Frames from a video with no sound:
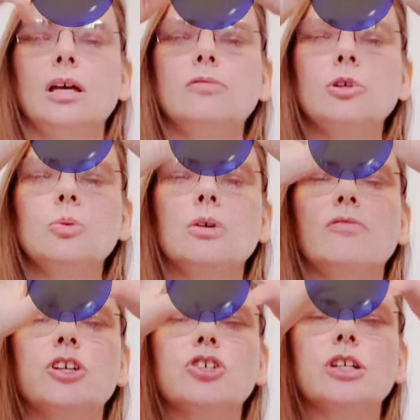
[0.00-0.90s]
If you were a
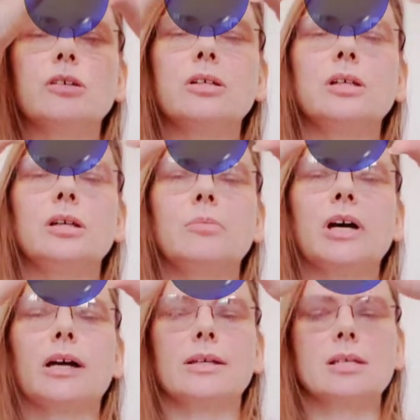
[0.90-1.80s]
visionary in a
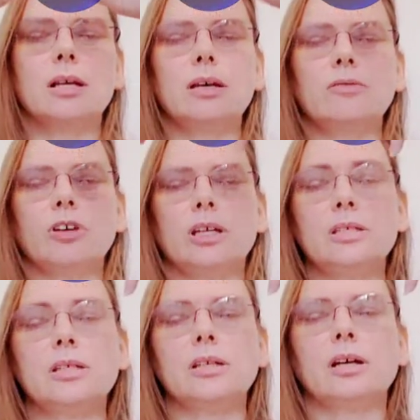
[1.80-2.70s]
past life and
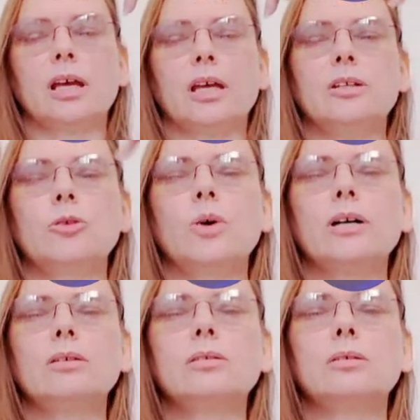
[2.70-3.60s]
it did not end well,